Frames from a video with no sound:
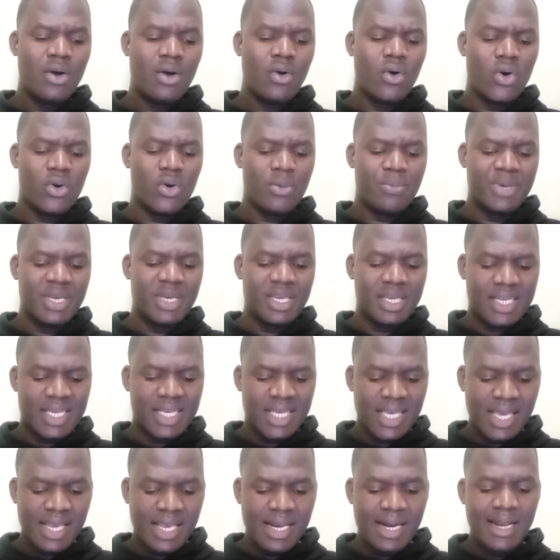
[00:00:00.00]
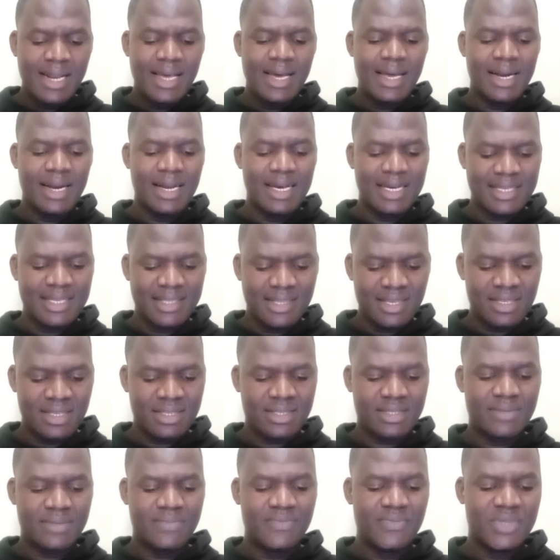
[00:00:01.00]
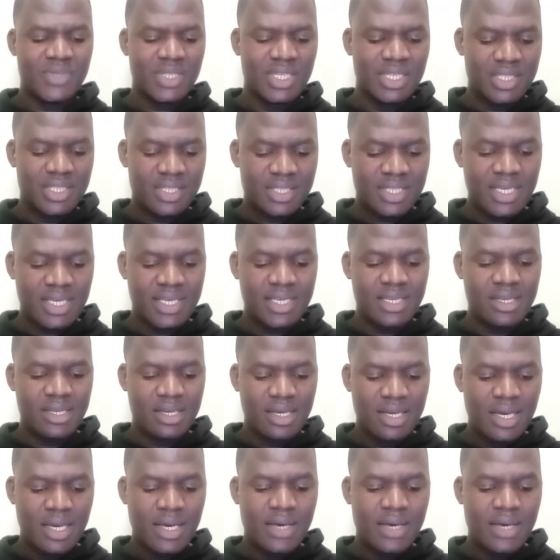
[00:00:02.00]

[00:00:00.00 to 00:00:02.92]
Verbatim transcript: or being killed like this, he said.